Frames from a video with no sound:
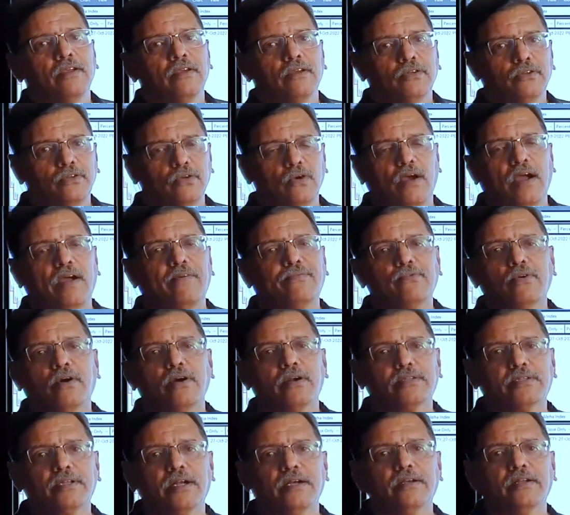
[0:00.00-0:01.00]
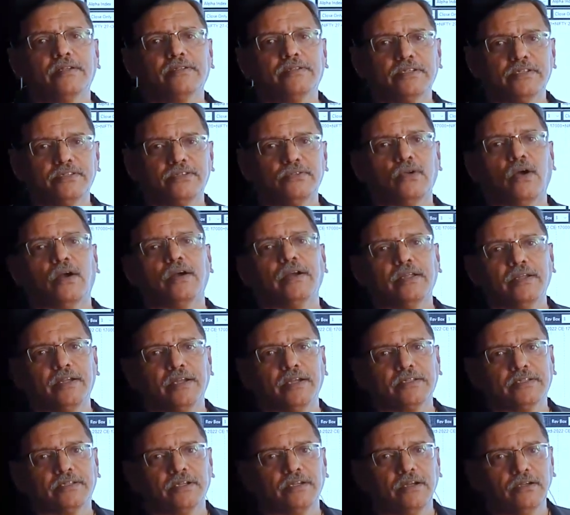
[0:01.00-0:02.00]
You have to understand this is
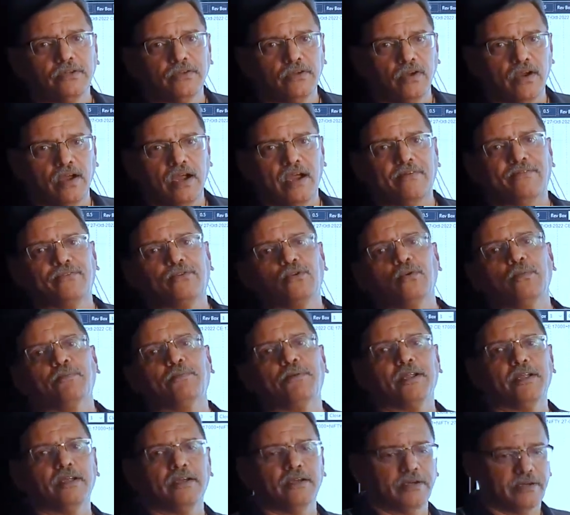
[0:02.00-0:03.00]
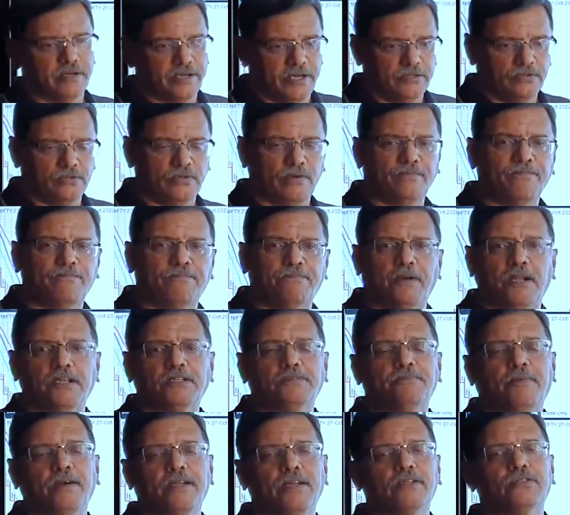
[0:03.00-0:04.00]
non-directional. You have to play a range of
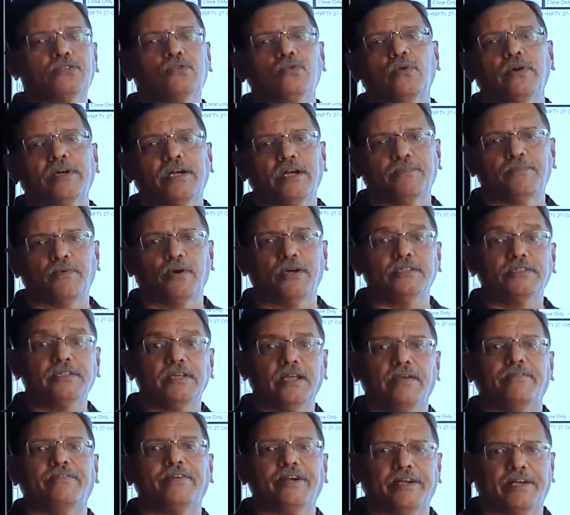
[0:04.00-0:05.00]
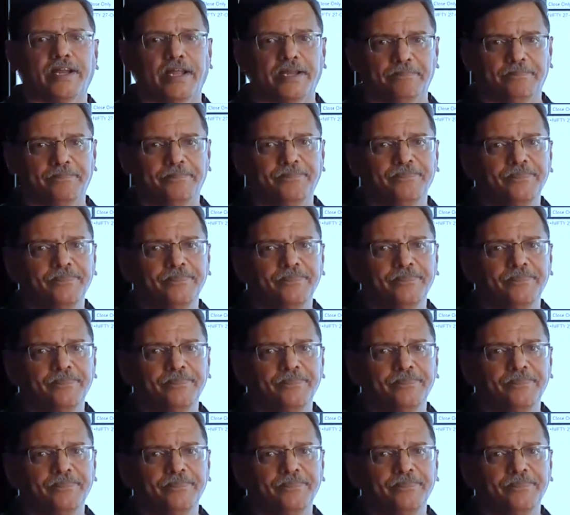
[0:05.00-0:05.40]
plus minus 200 points every time.